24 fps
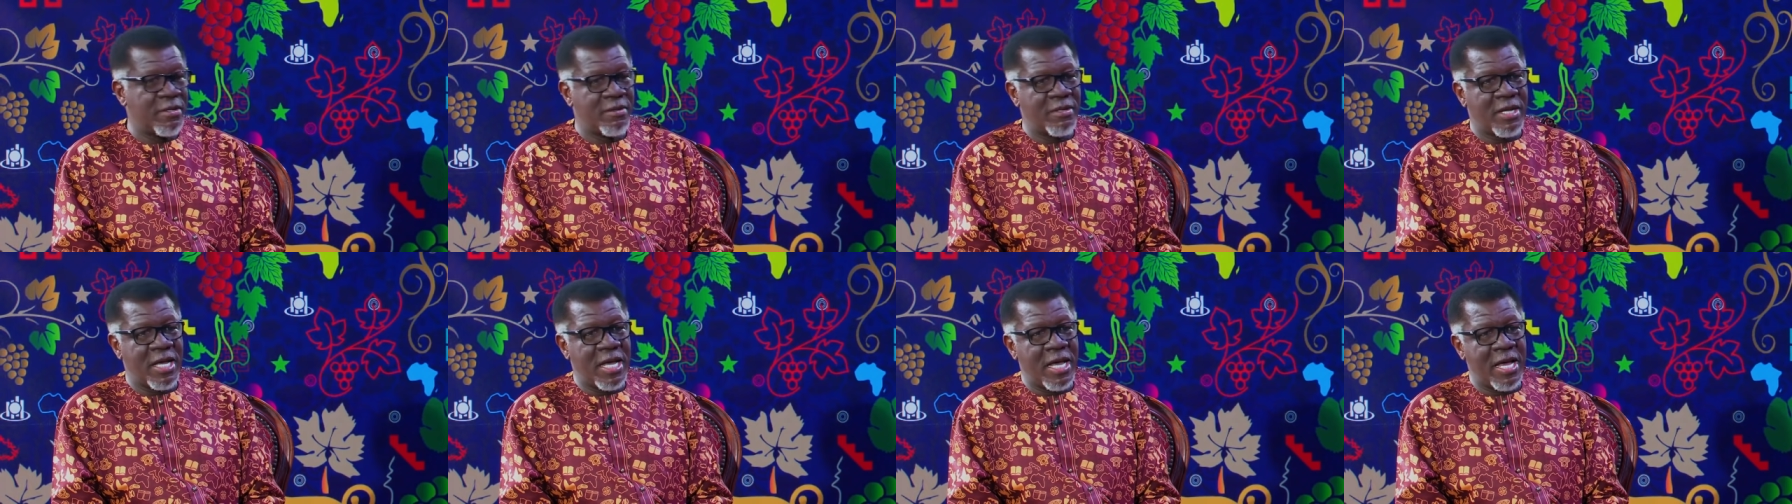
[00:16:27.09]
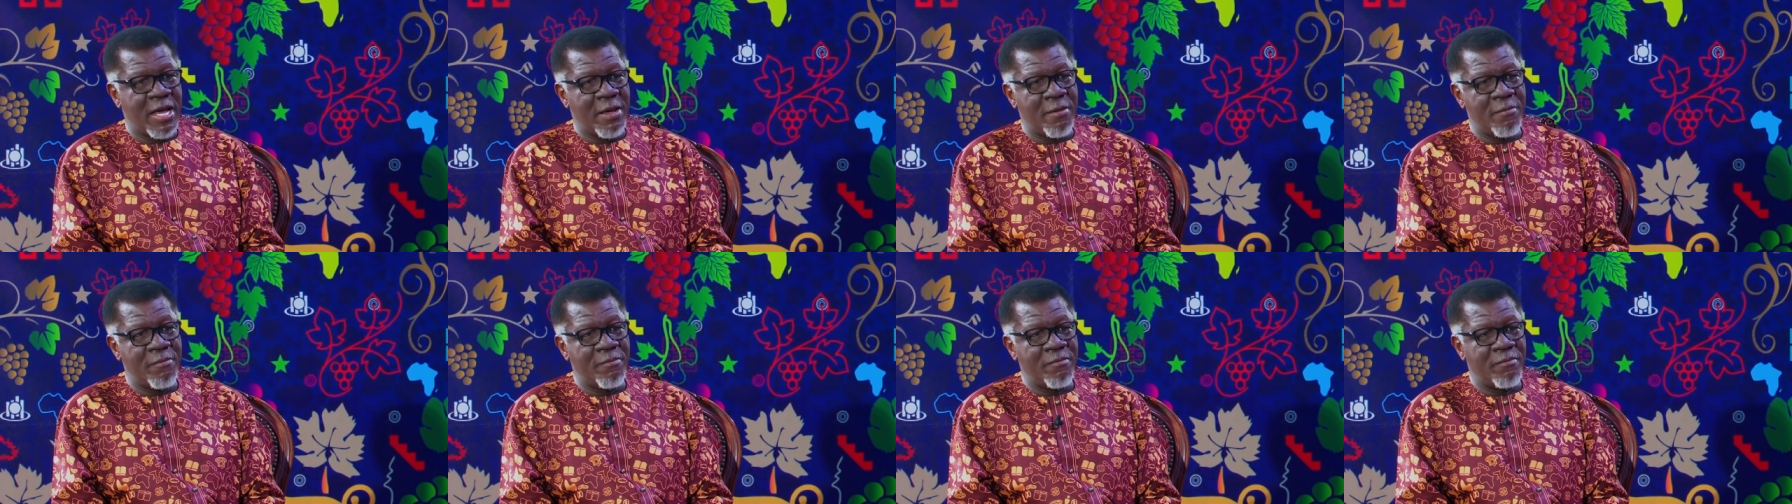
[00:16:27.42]

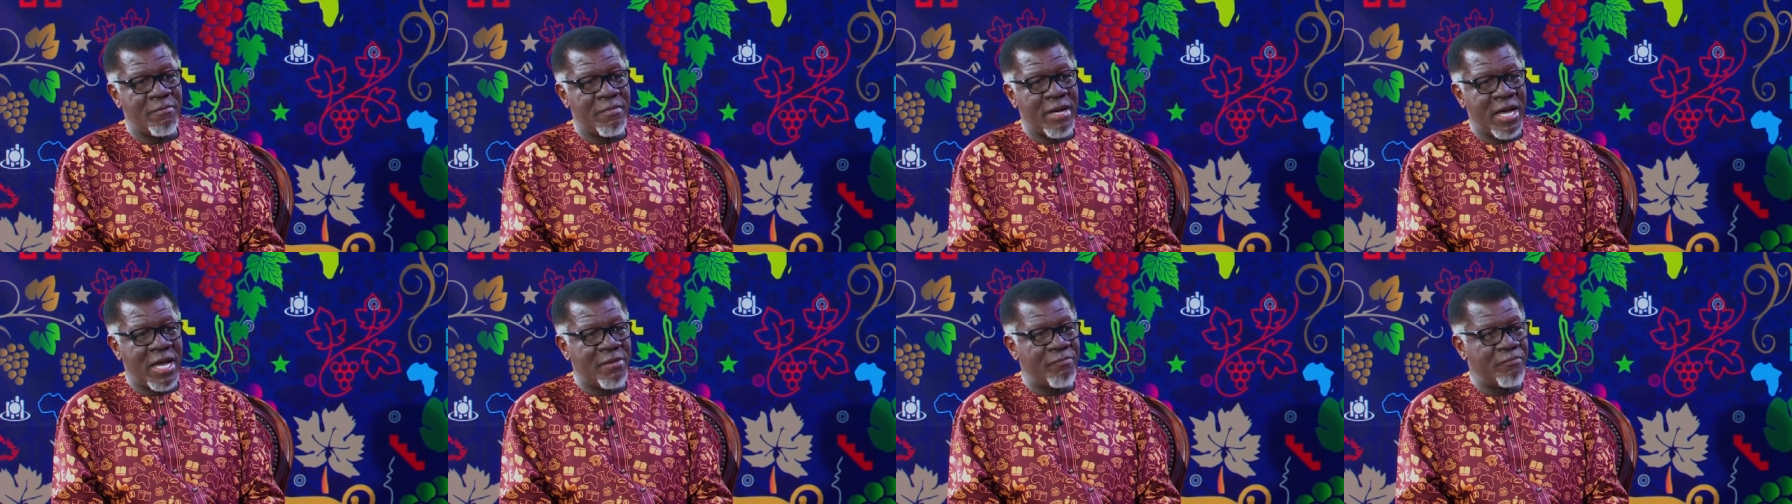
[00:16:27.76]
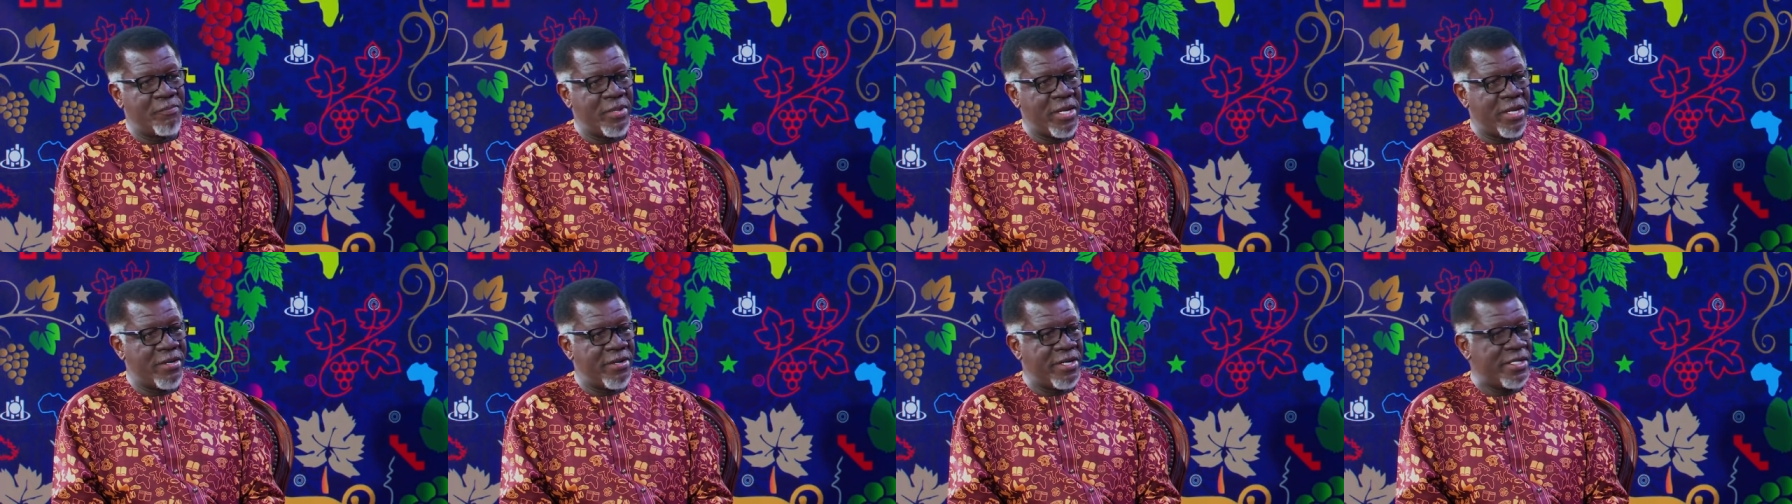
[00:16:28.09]
My
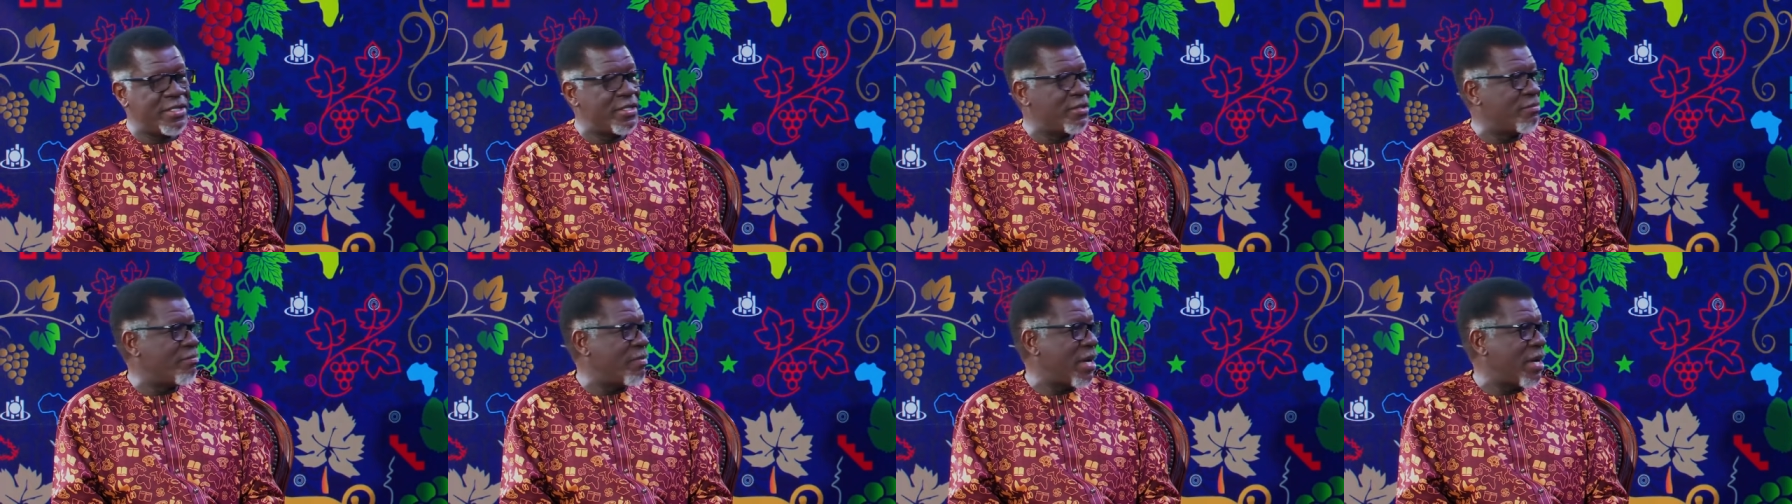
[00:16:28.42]
parents